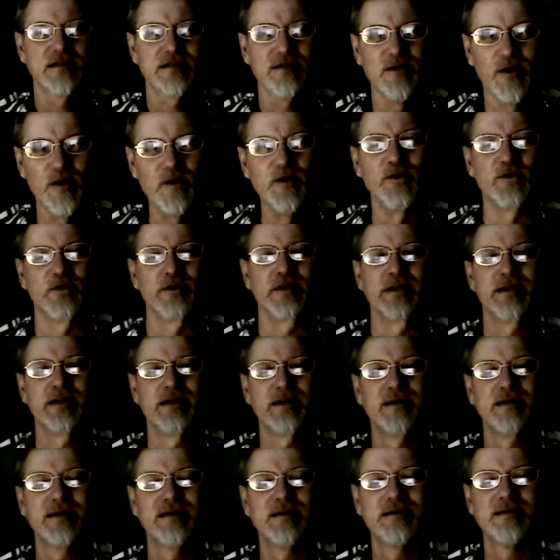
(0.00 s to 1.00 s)
Glory
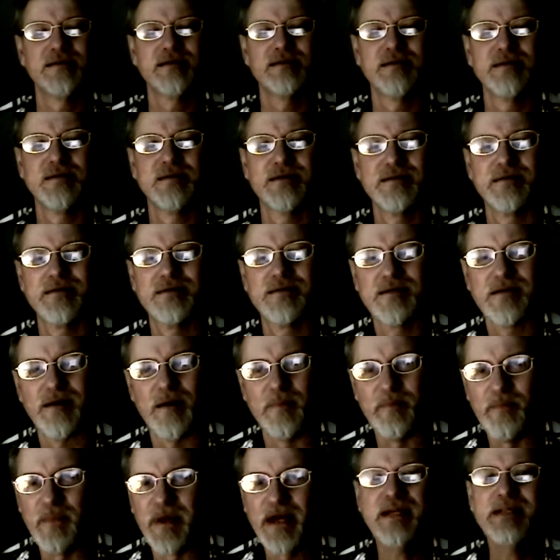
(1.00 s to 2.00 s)

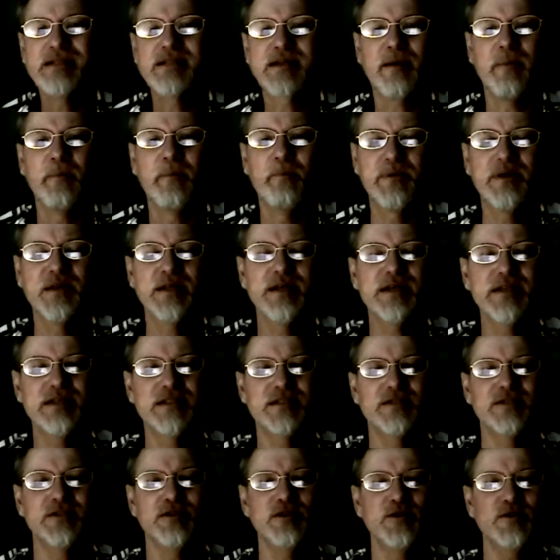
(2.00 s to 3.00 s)
made complete
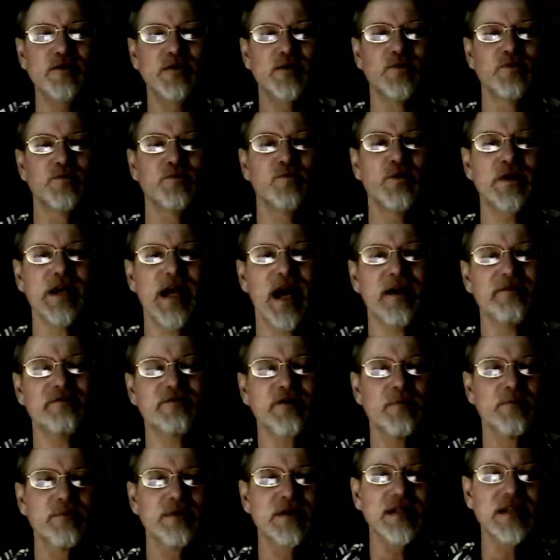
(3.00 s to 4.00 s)
in you. And we have
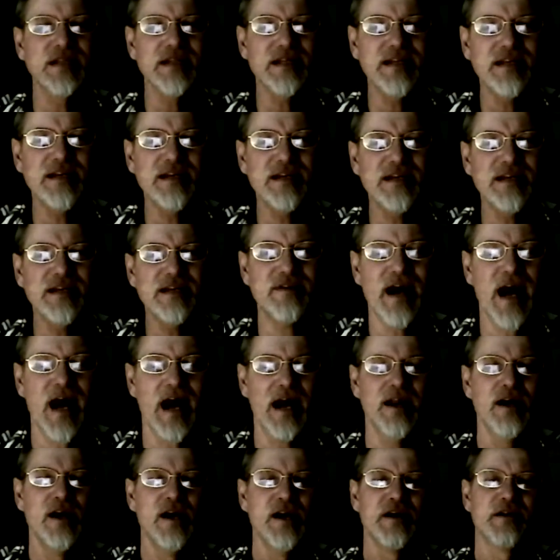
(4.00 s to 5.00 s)
to believe
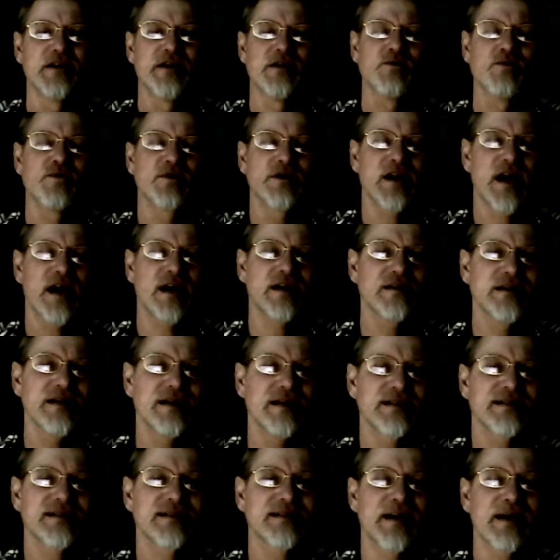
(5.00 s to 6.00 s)
that, that we're not
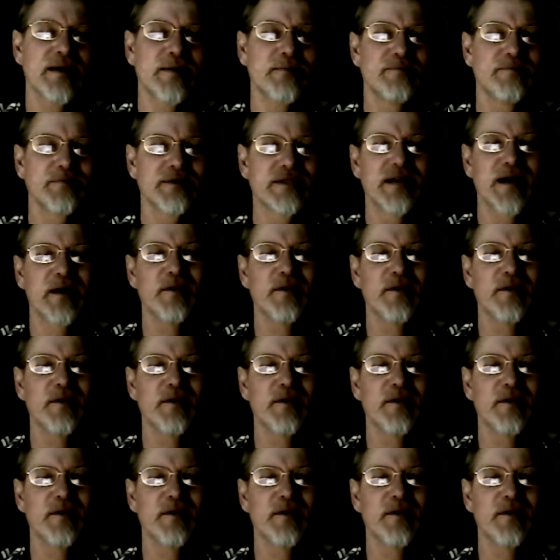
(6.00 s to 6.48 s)
less than,